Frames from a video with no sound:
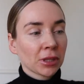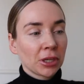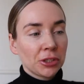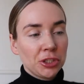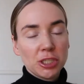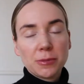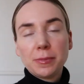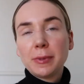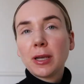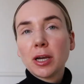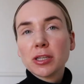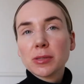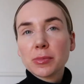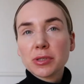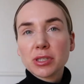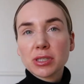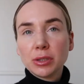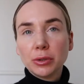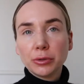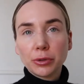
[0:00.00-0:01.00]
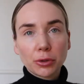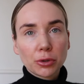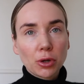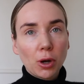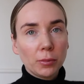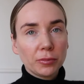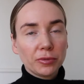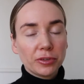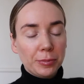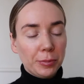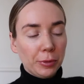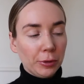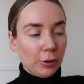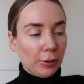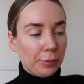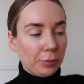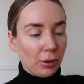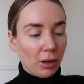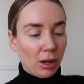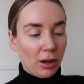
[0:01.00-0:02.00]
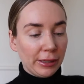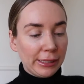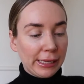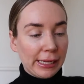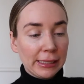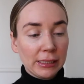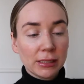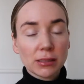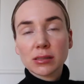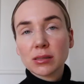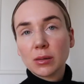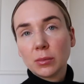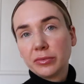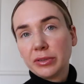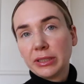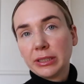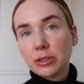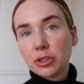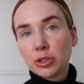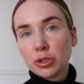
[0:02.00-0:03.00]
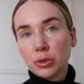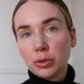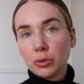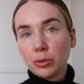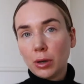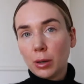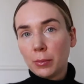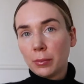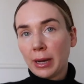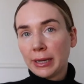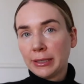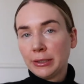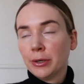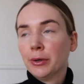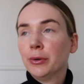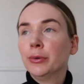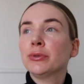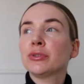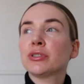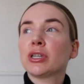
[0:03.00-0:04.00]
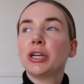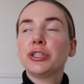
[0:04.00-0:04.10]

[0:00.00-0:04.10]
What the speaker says: just because I'm still not comfortable applying something to my nose.